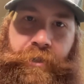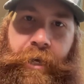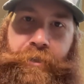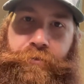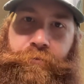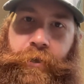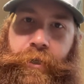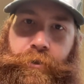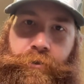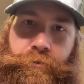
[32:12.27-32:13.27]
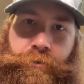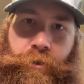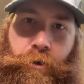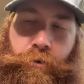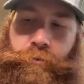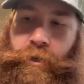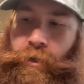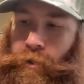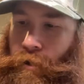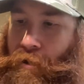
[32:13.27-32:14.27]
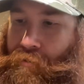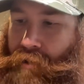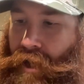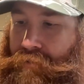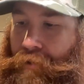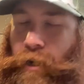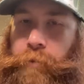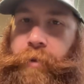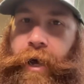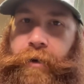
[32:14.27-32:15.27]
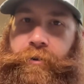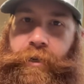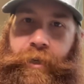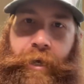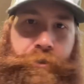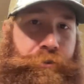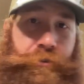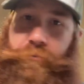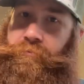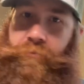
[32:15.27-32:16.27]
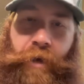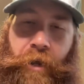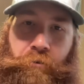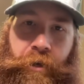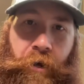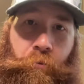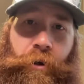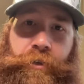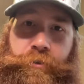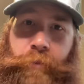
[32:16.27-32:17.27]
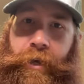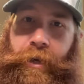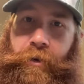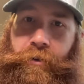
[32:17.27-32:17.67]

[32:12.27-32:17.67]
of catching fish. So when I find a pattern that catches them, I don't care what it's made out